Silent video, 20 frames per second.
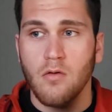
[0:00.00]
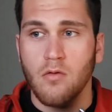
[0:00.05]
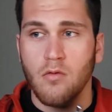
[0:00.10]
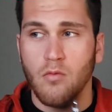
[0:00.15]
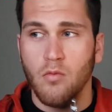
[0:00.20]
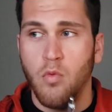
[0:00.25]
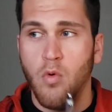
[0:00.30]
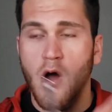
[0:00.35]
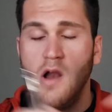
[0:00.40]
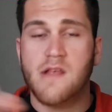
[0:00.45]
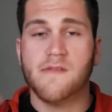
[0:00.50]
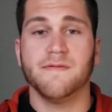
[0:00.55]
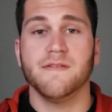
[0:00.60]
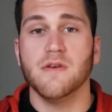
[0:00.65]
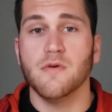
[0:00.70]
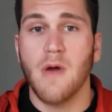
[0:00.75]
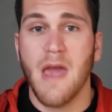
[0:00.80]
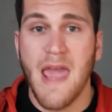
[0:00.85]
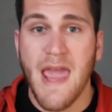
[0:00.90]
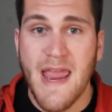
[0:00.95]
What if
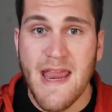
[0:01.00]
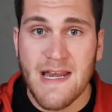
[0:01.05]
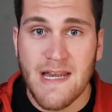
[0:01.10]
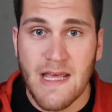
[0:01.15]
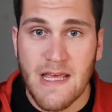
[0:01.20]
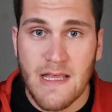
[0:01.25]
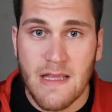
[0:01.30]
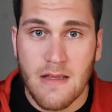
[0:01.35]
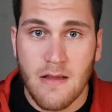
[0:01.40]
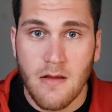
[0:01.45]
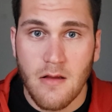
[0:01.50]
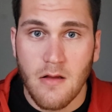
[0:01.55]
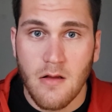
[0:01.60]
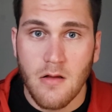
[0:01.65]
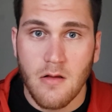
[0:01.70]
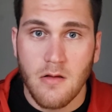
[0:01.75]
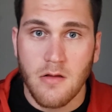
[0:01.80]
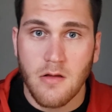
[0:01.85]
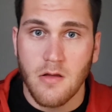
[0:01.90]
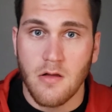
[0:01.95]
you hate it?
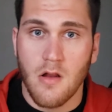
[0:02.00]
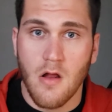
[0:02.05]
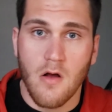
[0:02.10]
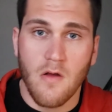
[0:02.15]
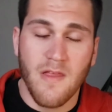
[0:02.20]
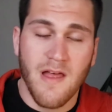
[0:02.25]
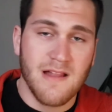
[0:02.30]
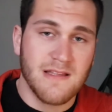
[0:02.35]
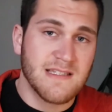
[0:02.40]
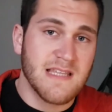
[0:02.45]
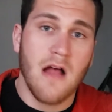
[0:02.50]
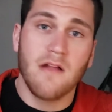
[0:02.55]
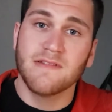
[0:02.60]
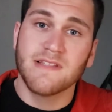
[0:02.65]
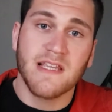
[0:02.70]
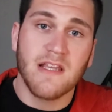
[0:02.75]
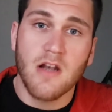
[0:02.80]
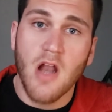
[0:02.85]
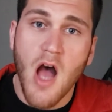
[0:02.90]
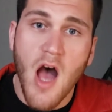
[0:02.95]
You know, that sounds
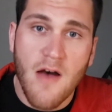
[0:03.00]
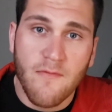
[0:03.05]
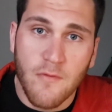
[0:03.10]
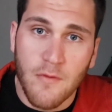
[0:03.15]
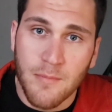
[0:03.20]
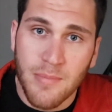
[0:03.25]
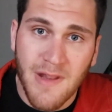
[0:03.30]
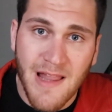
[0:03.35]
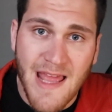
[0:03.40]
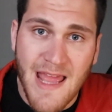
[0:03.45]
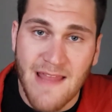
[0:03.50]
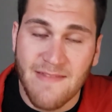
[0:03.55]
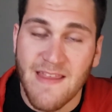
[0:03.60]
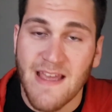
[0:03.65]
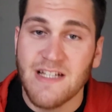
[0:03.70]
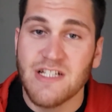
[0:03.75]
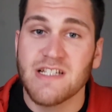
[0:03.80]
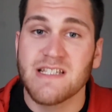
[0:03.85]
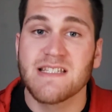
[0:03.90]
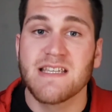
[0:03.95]
like an awful plan.
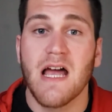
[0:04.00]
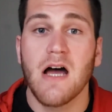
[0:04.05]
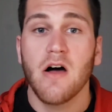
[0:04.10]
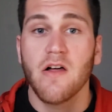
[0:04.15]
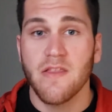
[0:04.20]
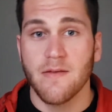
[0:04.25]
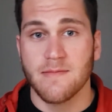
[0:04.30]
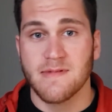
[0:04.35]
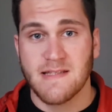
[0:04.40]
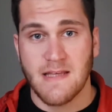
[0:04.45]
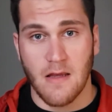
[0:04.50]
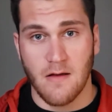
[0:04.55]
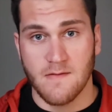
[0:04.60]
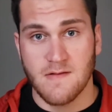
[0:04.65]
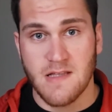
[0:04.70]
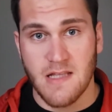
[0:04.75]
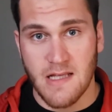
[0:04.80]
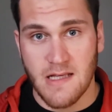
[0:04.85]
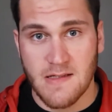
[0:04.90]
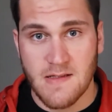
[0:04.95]
They just tell
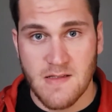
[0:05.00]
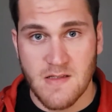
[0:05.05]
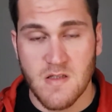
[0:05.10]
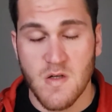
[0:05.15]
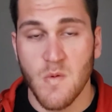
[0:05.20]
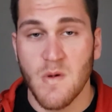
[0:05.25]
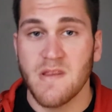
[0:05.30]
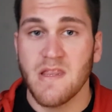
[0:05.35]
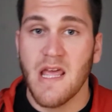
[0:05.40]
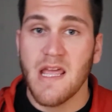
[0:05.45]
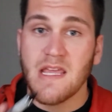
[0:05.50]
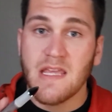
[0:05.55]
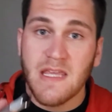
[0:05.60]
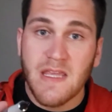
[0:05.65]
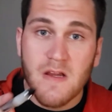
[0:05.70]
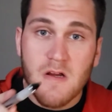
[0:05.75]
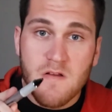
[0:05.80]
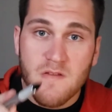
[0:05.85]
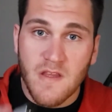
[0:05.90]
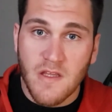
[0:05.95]
themselves this. So when they
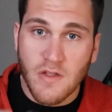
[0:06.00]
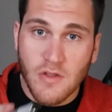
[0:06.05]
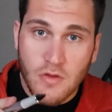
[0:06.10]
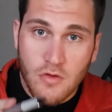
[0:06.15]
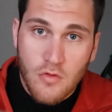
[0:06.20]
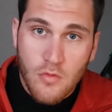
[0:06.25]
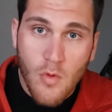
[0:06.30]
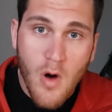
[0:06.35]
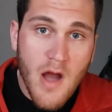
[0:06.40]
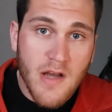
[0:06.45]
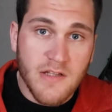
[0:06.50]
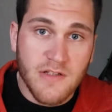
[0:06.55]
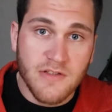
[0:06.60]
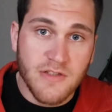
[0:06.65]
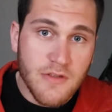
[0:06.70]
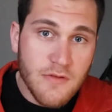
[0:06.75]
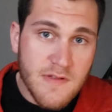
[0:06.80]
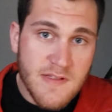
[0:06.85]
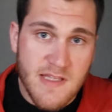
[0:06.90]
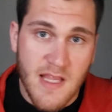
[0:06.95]
hear that you want to
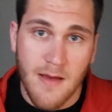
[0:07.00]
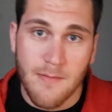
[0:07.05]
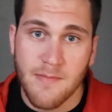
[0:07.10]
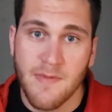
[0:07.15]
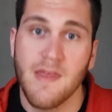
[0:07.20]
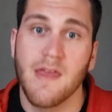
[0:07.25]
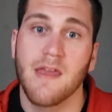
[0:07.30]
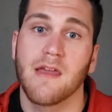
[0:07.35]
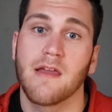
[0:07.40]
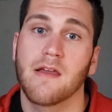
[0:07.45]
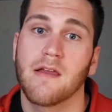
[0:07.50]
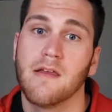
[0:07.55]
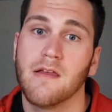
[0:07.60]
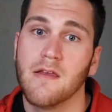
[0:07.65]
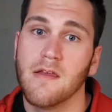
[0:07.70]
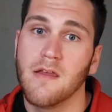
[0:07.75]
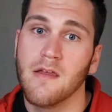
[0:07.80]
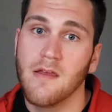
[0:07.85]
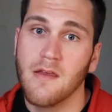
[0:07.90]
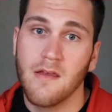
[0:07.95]
do something,
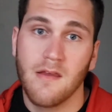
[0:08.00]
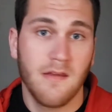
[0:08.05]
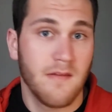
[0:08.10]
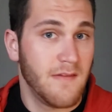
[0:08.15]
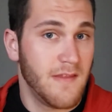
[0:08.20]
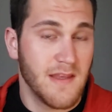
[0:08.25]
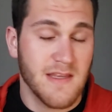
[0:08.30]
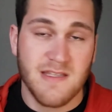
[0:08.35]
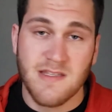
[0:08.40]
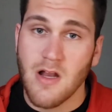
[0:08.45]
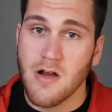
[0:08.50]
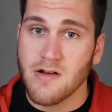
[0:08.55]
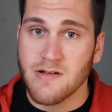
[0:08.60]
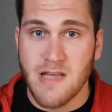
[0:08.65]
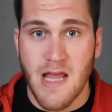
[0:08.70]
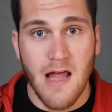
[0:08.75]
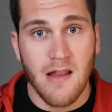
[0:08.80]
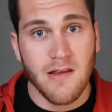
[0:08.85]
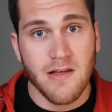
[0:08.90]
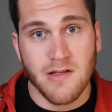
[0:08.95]
they start
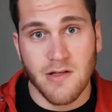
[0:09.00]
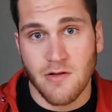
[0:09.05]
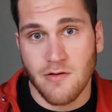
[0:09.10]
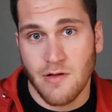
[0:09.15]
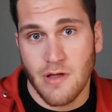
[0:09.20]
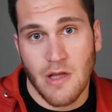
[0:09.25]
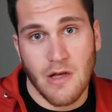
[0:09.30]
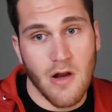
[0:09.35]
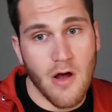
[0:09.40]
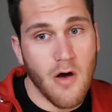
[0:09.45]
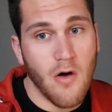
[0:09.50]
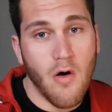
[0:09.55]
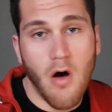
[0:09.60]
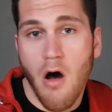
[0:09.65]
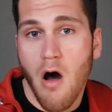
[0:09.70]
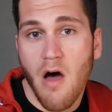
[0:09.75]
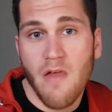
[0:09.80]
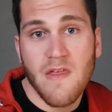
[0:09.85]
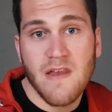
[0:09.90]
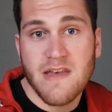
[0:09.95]
telling you, you know,
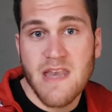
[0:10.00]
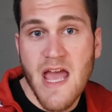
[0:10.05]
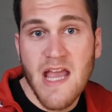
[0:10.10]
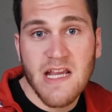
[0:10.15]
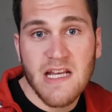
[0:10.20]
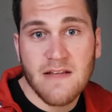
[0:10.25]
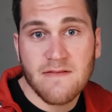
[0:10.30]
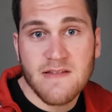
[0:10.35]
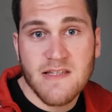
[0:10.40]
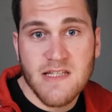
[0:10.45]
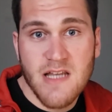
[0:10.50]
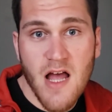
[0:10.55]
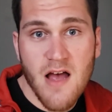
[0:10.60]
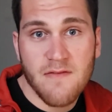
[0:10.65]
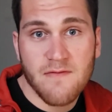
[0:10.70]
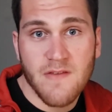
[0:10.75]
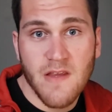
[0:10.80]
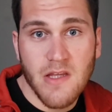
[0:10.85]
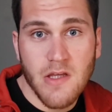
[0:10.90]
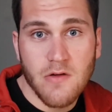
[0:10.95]
all the negative
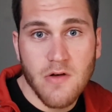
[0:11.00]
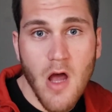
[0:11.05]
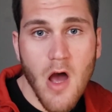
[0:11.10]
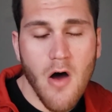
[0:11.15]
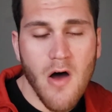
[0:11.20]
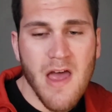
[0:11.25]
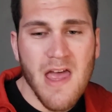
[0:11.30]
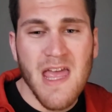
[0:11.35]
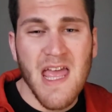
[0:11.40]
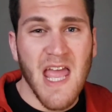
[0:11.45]
stuff that you know.